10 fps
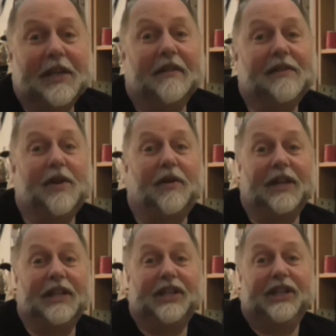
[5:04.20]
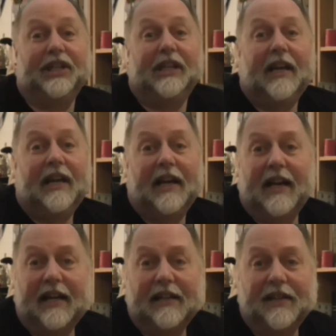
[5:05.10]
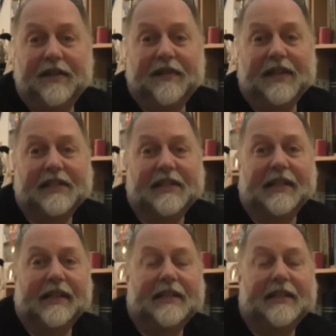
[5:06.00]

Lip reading: going to college and university.